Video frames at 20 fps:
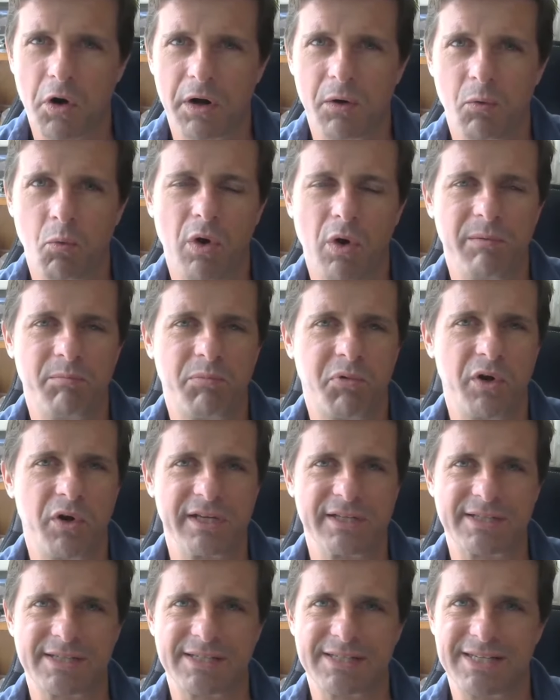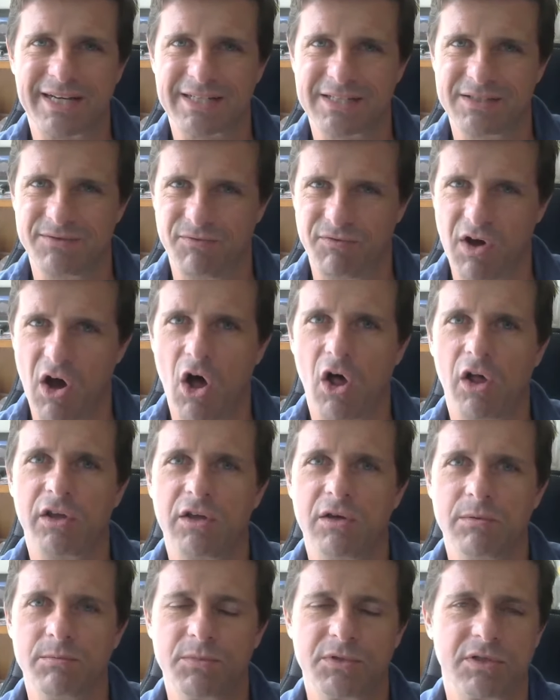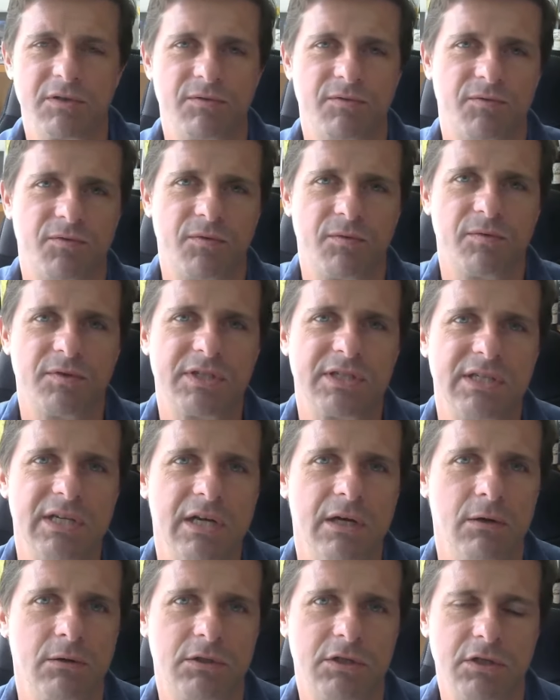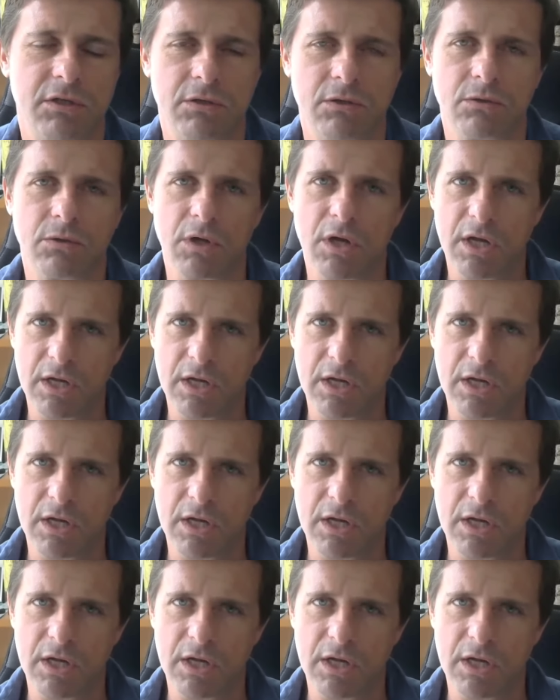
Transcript: and 1.6 volumes of CO2.